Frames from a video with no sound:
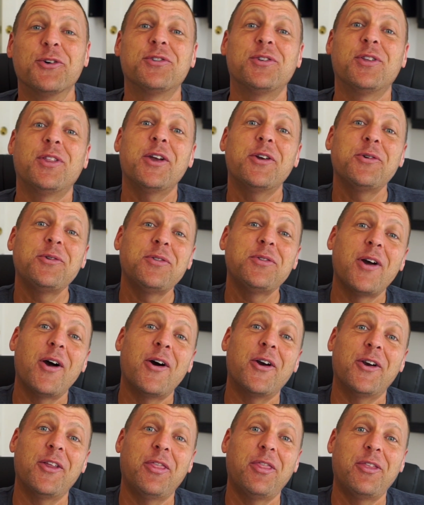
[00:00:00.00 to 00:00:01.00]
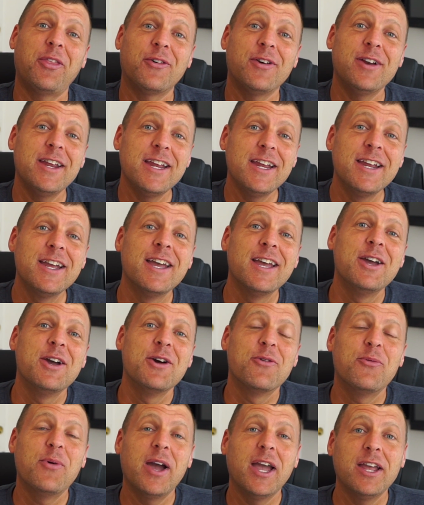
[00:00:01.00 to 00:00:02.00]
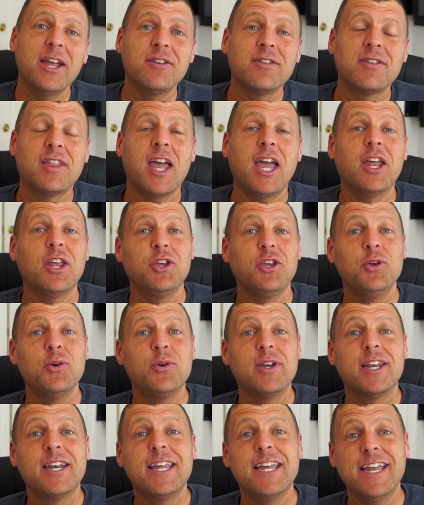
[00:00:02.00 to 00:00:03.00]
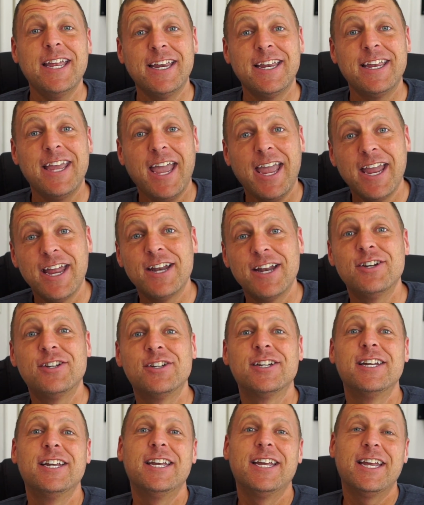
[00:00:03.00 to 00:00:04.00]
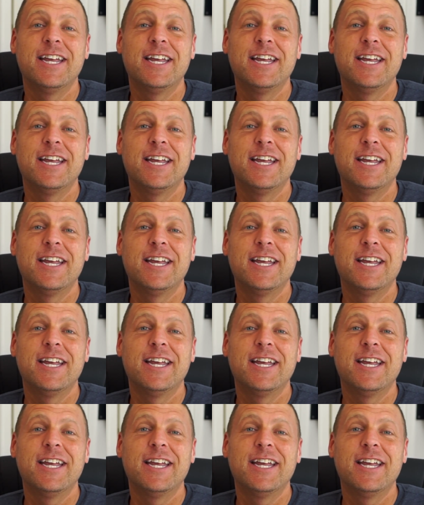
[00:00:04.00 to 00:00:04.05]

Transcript: So those are 3 ways that you can engage